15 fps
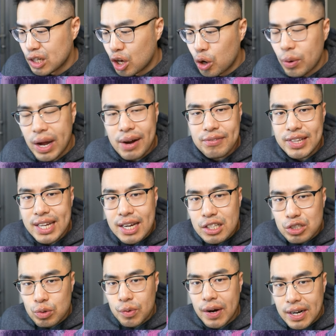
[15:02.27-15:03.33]
low. Everything
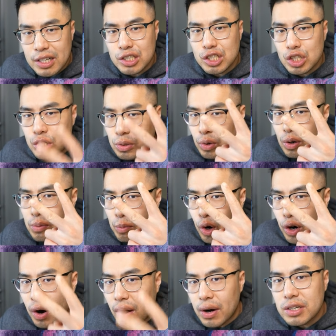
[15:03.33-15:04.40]
else requires two or more
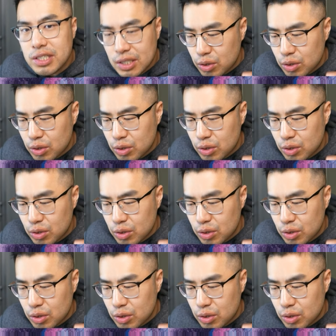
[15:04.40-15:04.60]
cards